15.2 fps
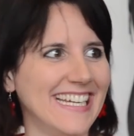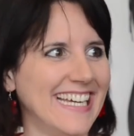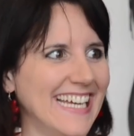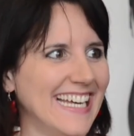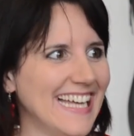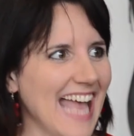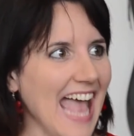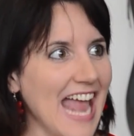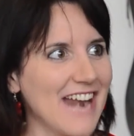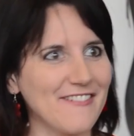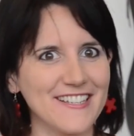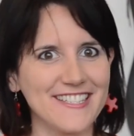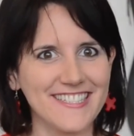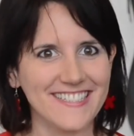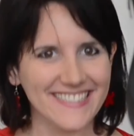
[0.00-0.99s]
yeah, and
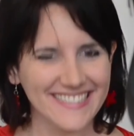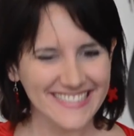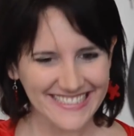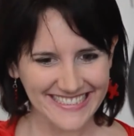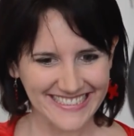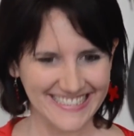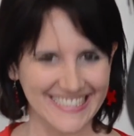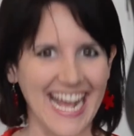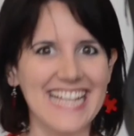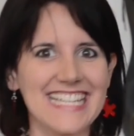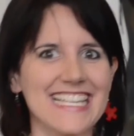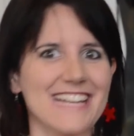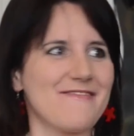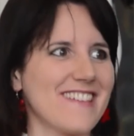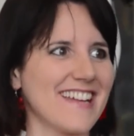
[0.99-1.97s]
wants to get
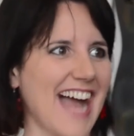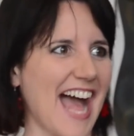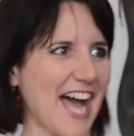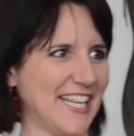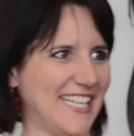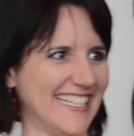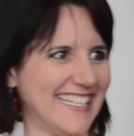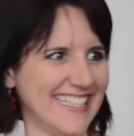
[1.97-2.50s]
something out.